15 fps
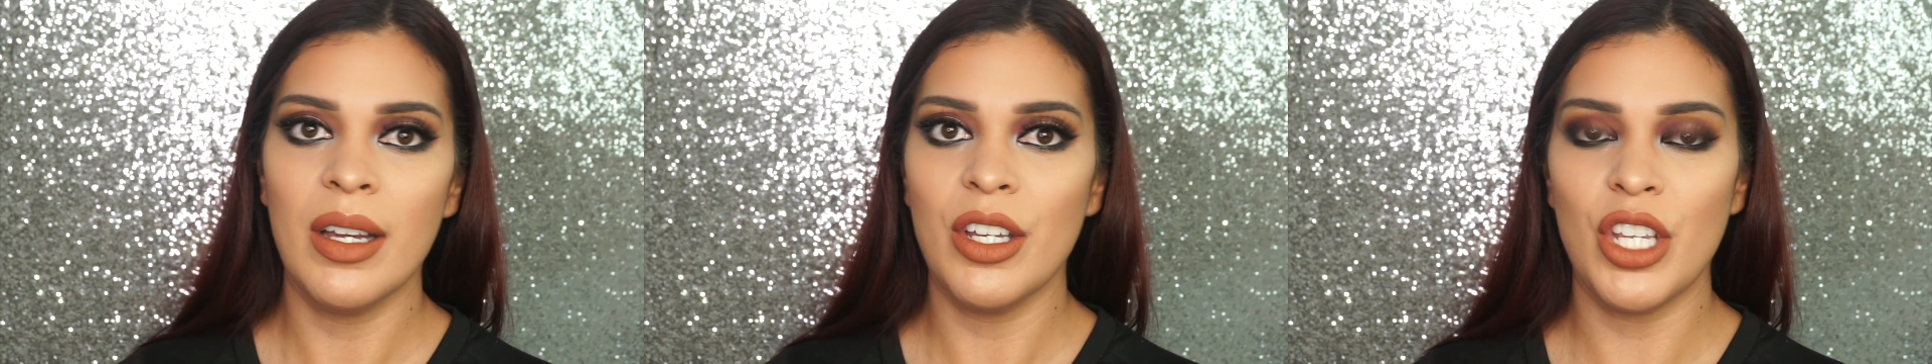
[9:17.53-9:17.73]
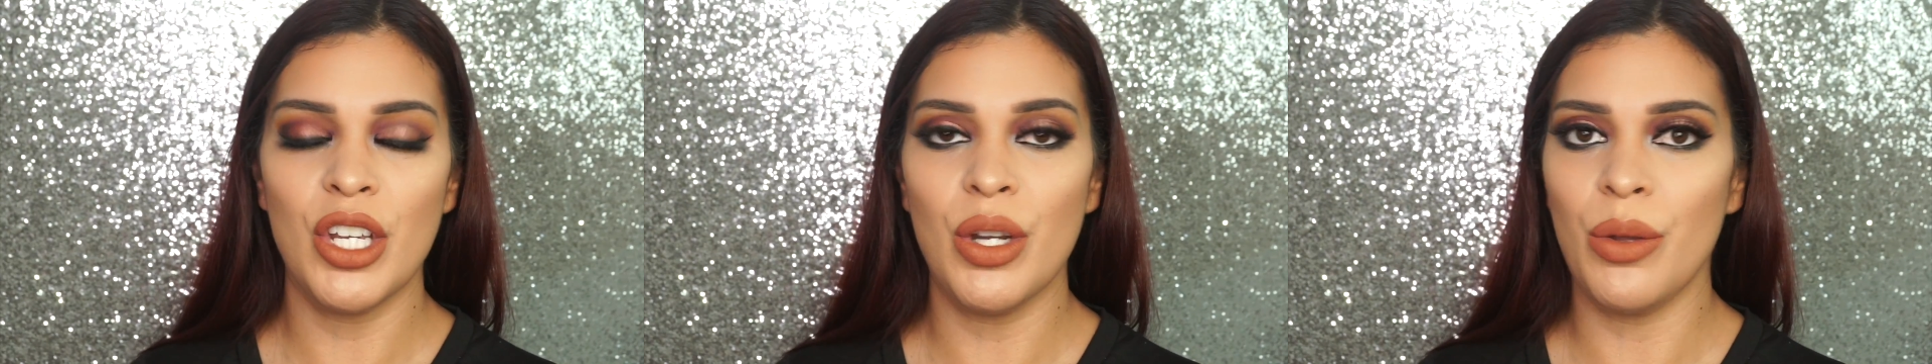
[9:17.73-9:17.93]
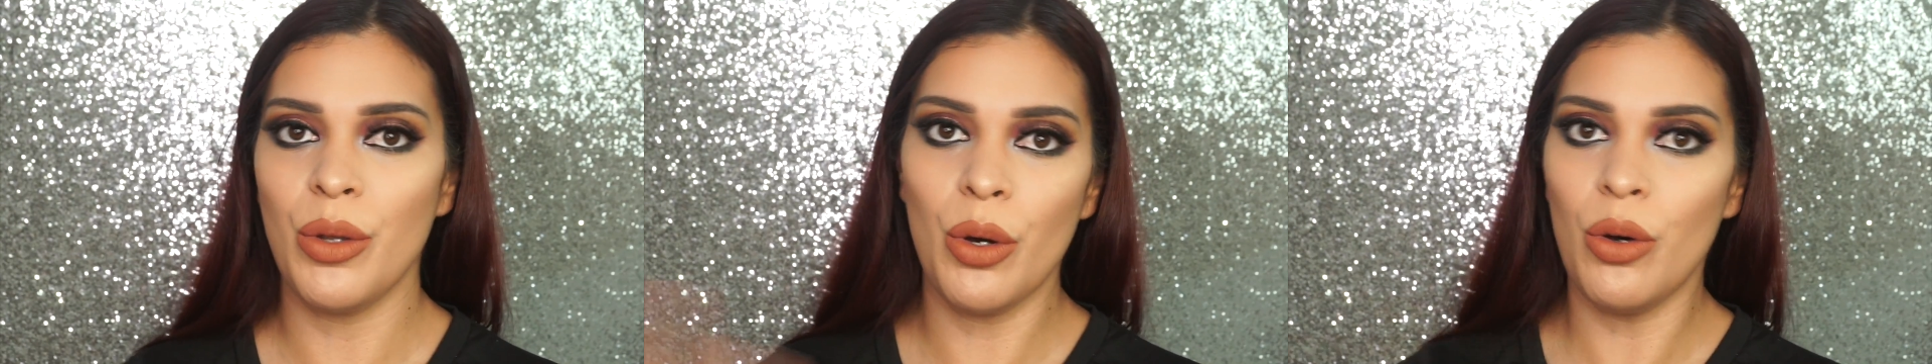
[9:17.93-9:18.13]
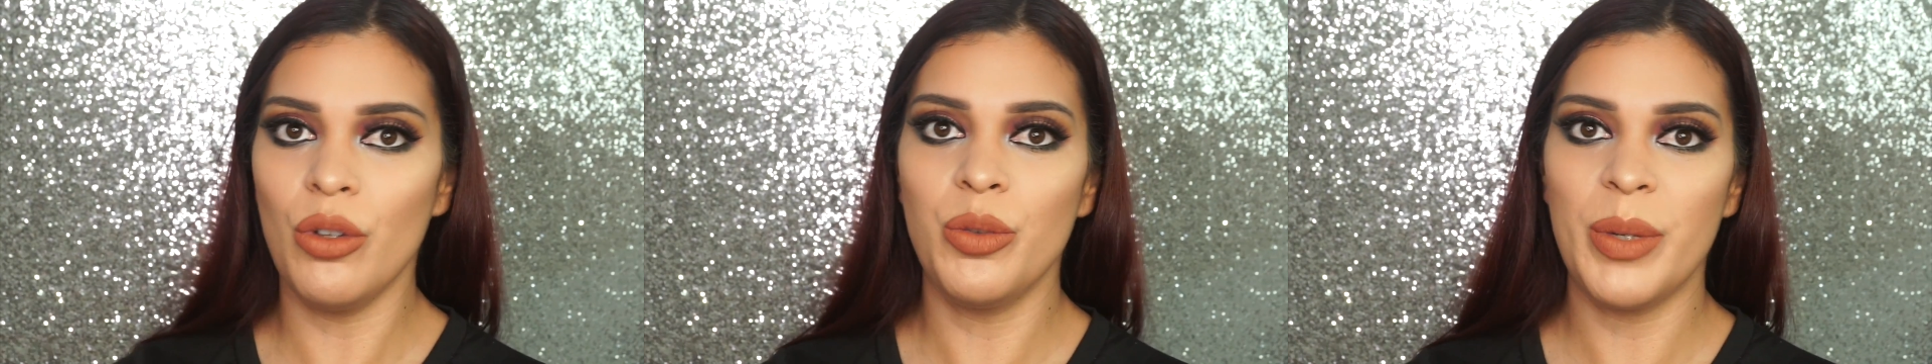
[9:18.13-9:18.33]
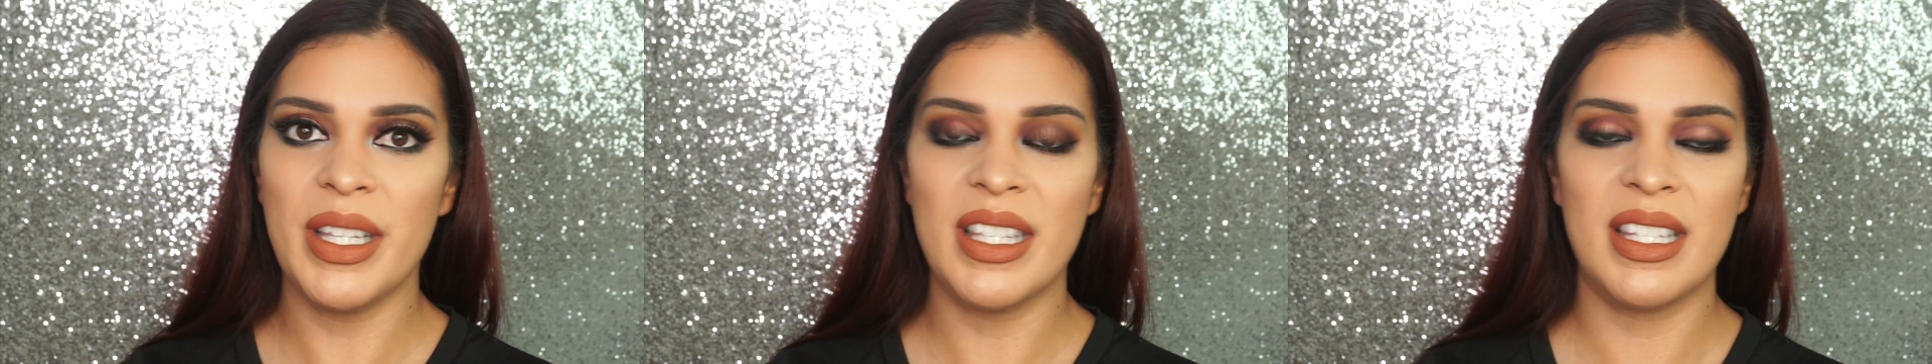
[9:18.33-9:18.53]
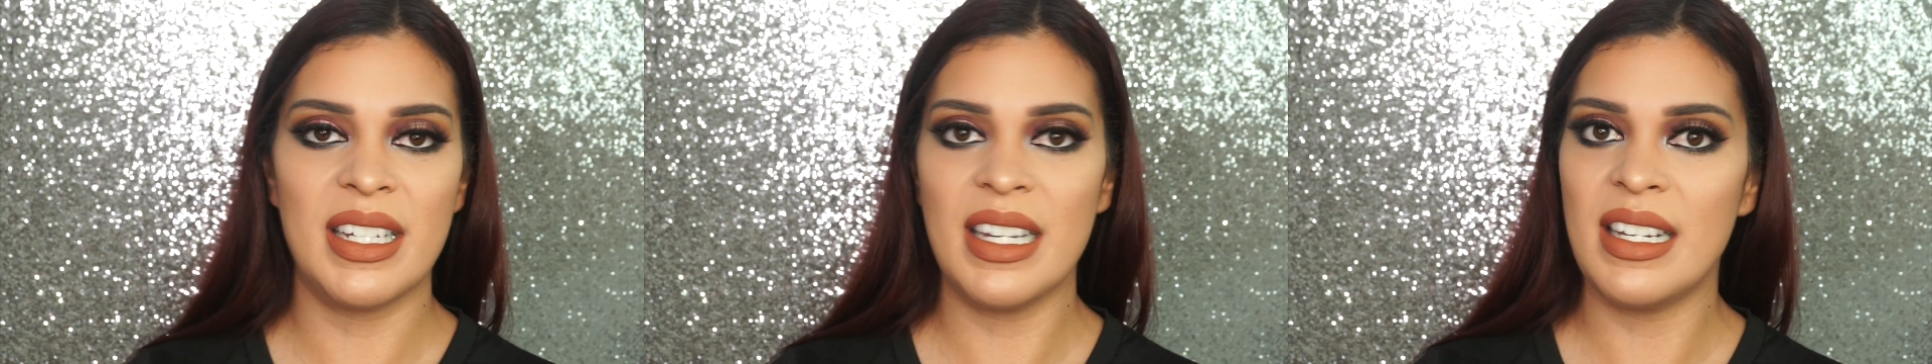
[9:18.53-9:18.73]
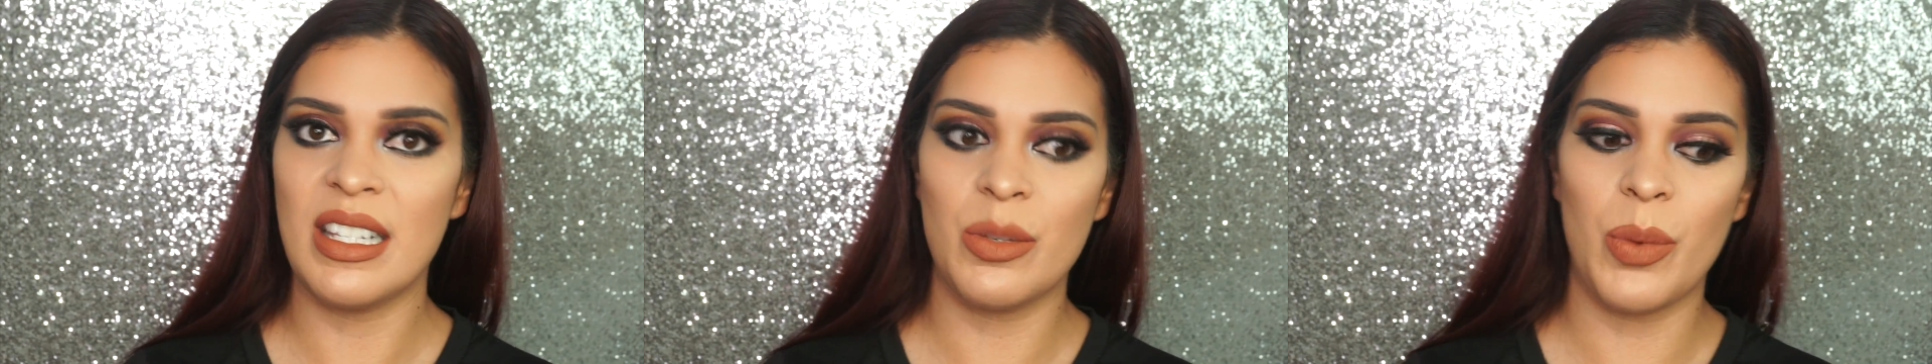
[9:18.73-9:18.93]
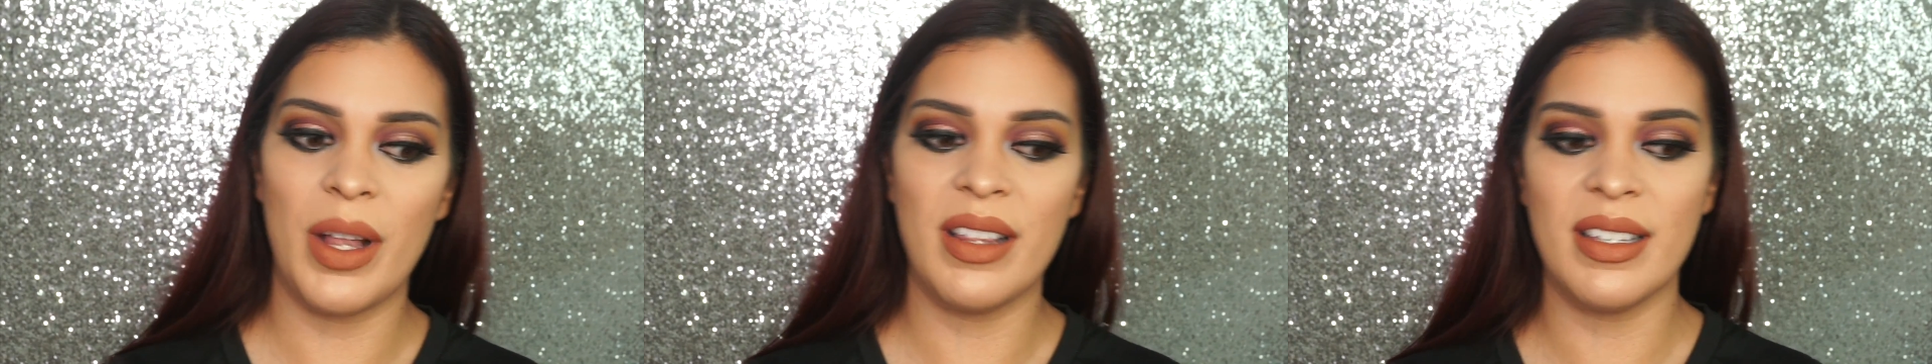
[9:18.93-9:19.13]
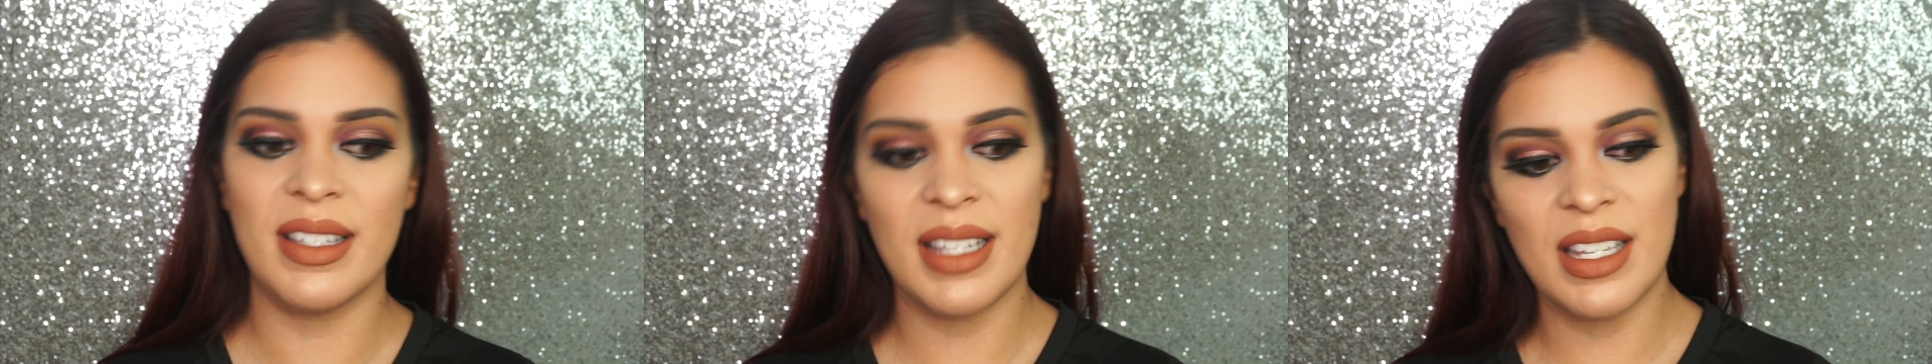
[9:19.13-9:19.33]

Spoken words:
you know, the old ones did as well as